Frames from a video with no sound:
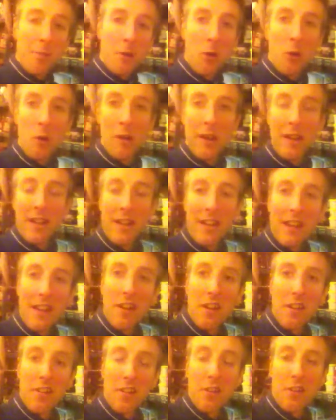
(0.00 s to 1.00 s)
below a link, get
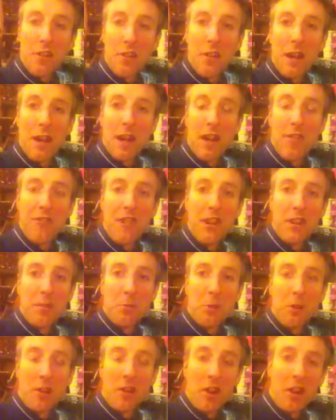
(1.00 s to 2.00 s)
under uh,
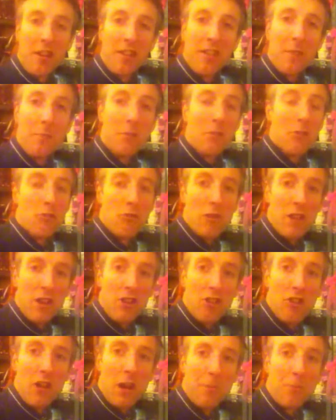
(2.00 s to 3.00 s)
Facebook and like them. Great
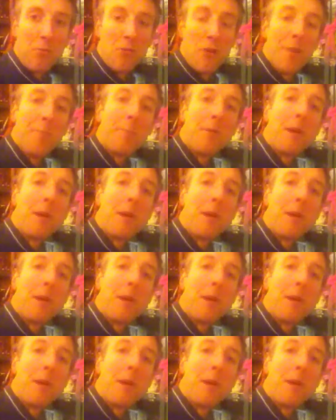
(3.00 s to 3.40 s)
shop, great